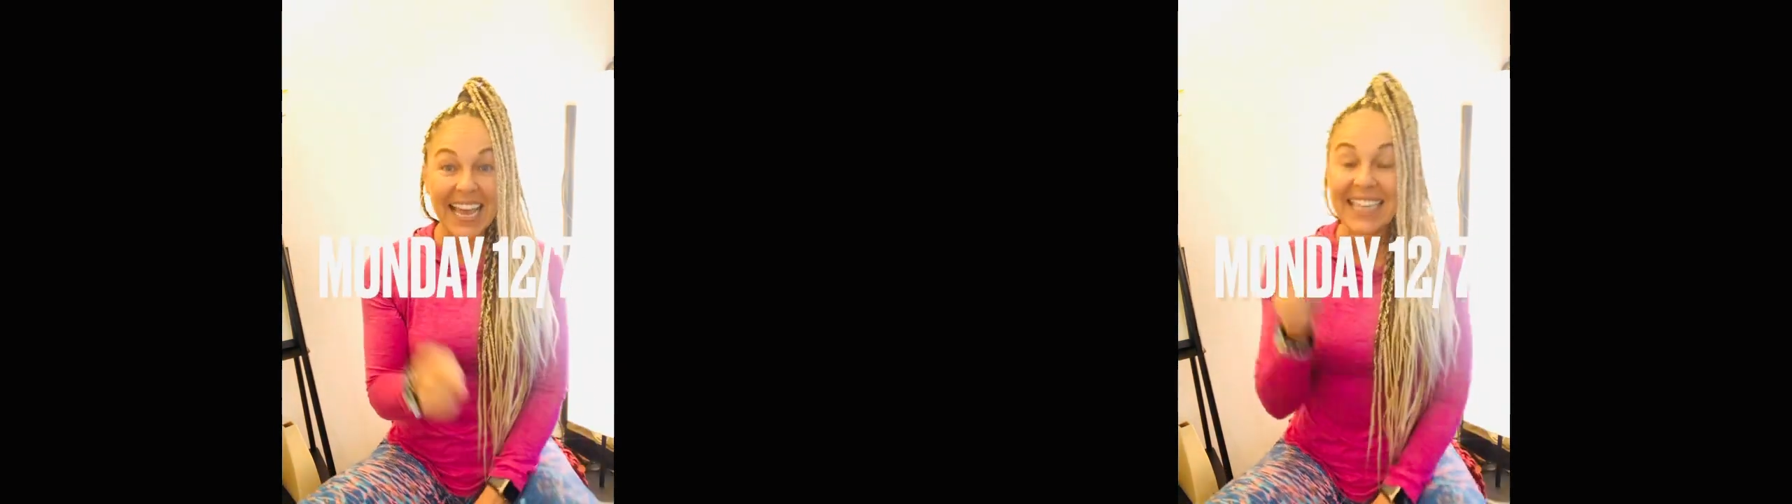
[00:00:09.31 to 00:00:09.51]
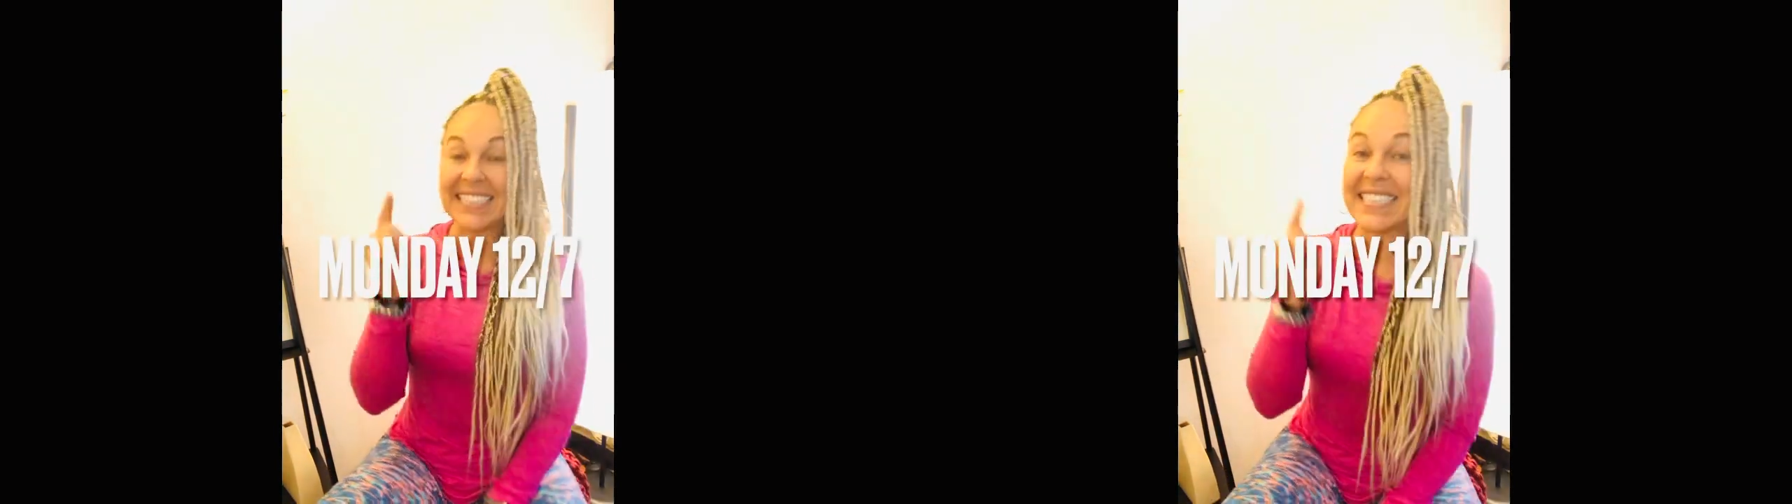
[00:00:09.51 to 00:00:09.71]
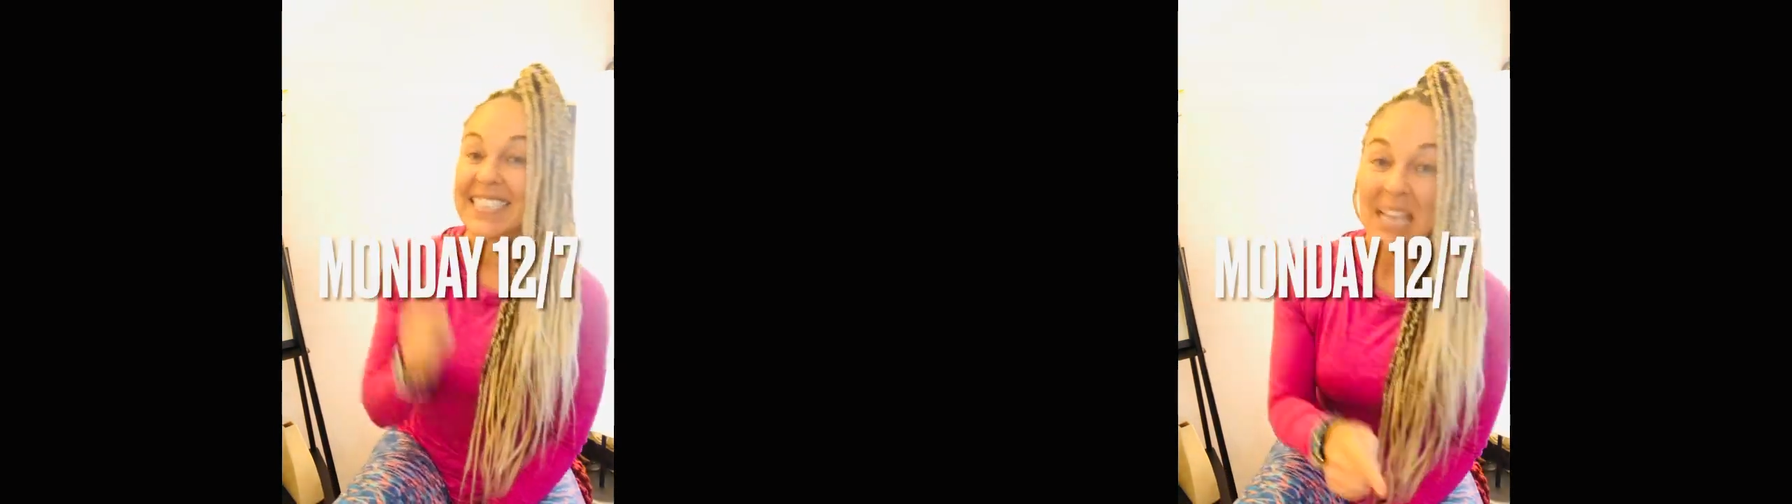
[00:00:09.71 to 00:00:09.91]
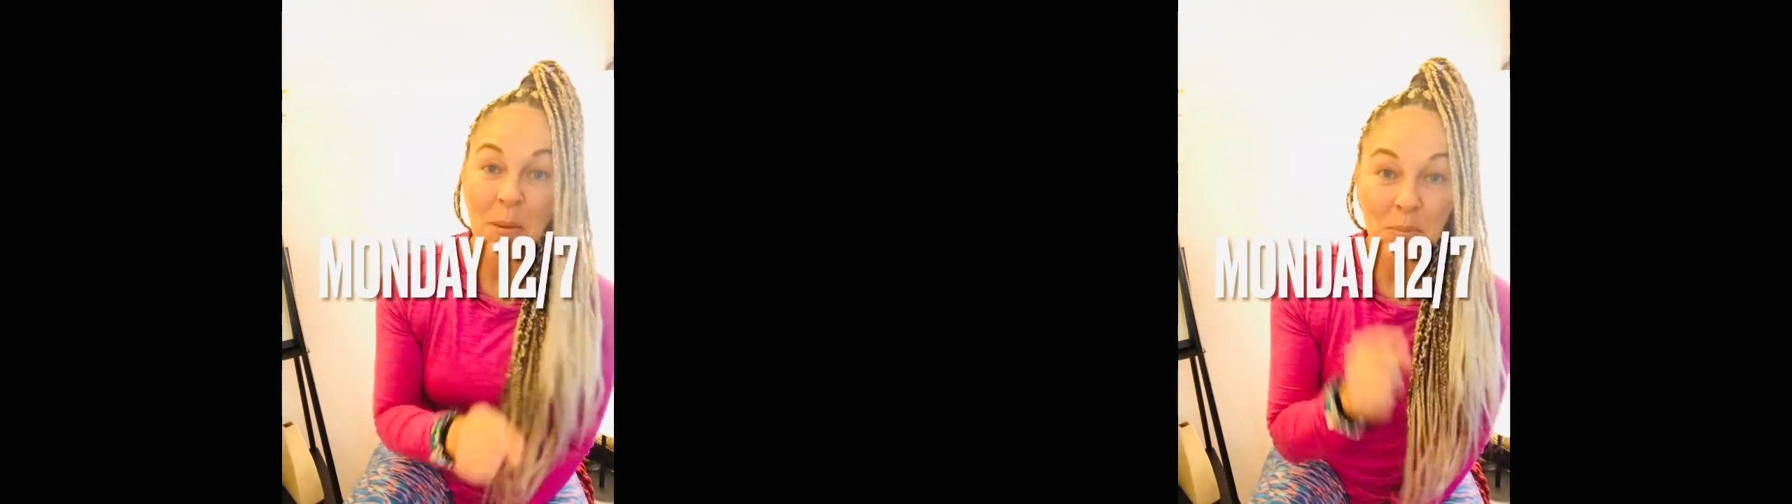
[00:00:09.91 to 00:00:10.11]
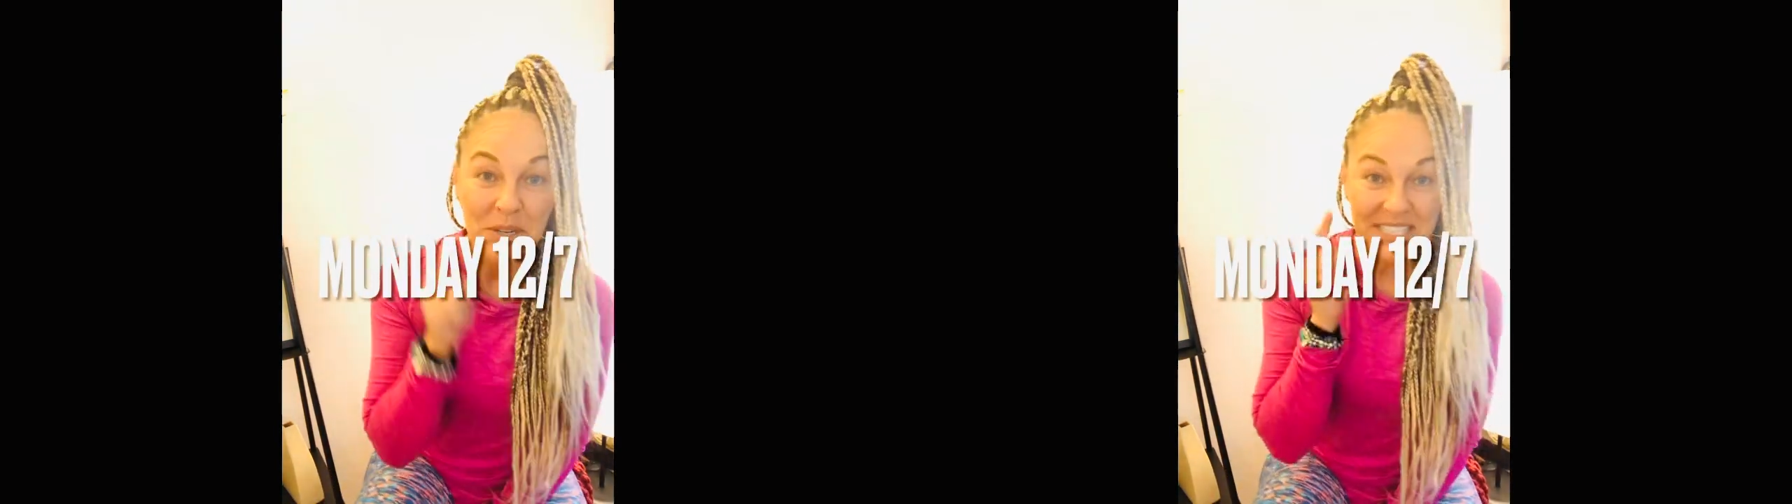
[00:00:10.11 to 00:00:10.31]

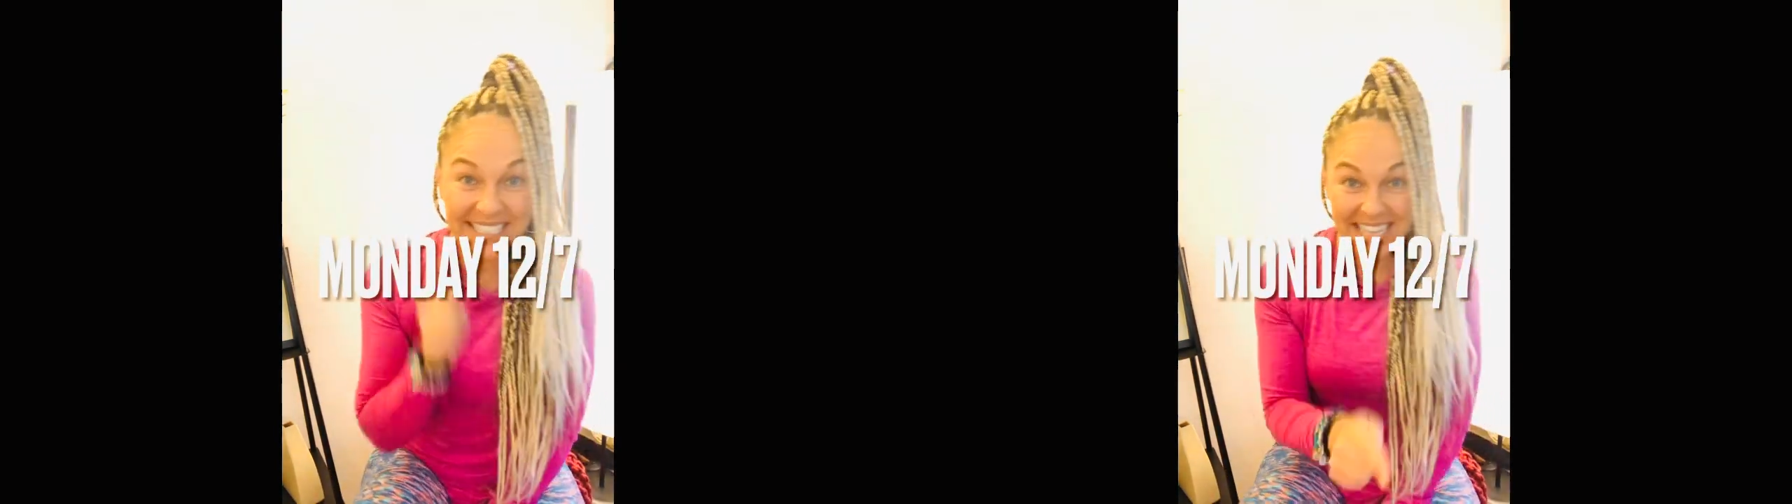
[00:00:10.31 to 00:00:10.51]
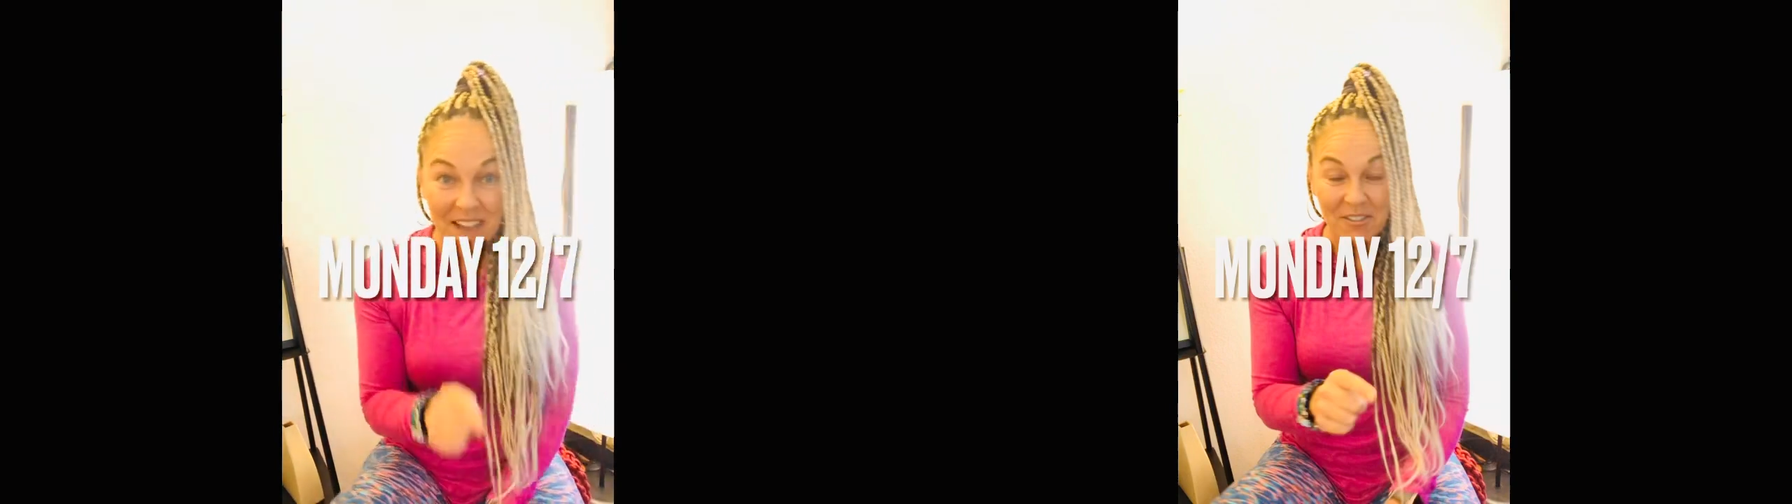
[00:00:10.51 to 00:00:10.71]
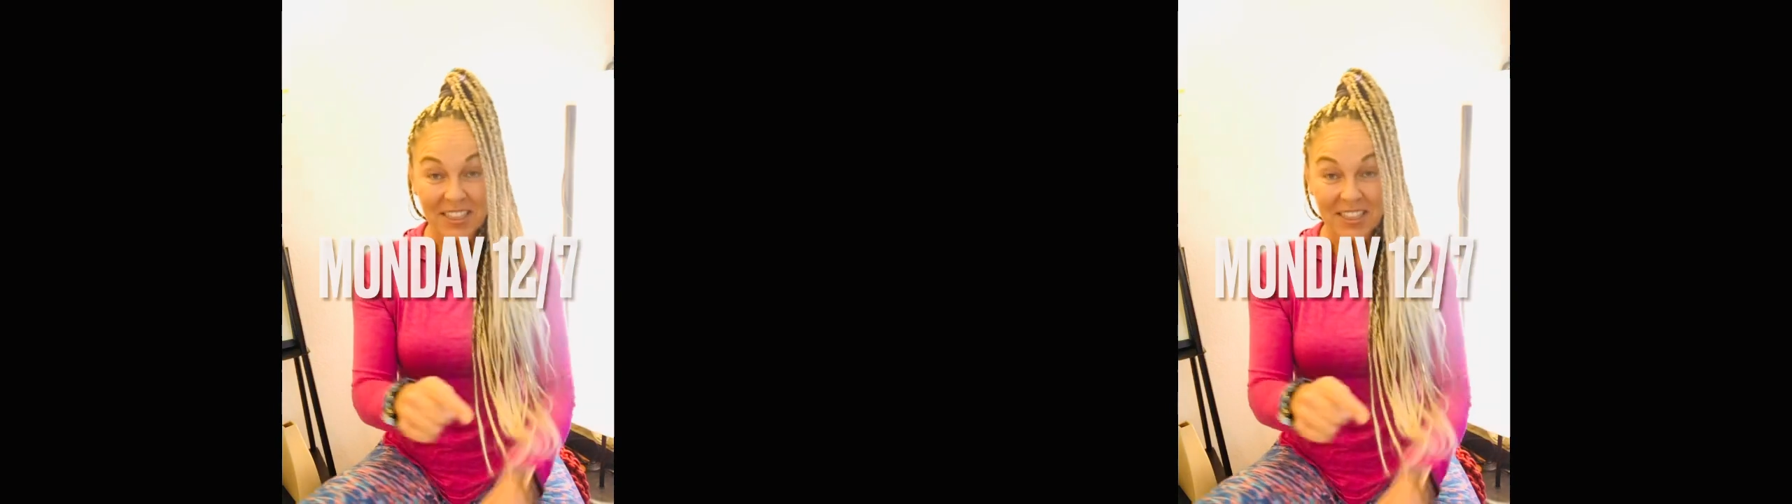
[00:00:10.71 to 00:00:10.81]
December 7th.